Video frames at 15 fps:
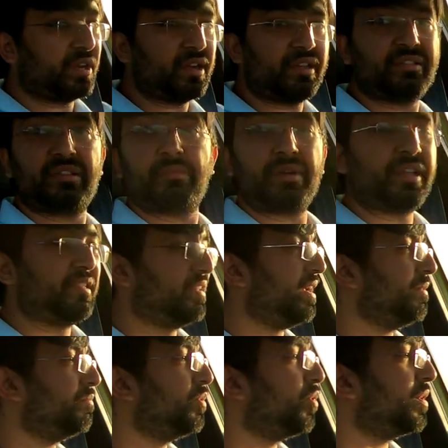customize that
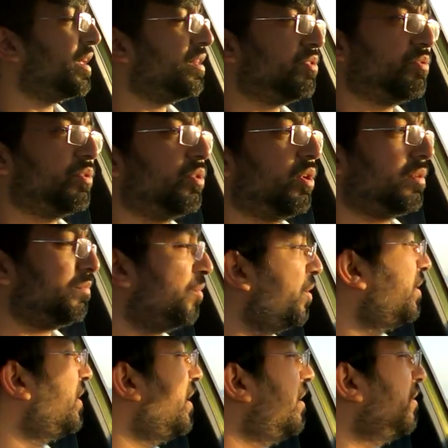mode and do a lot more
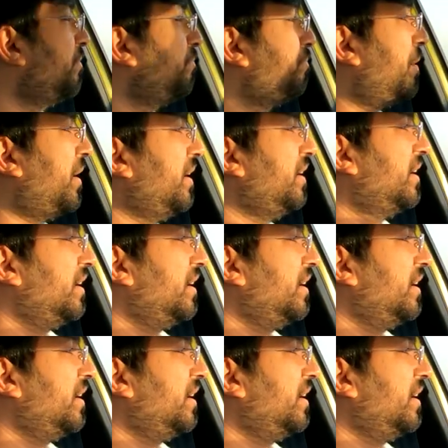things, but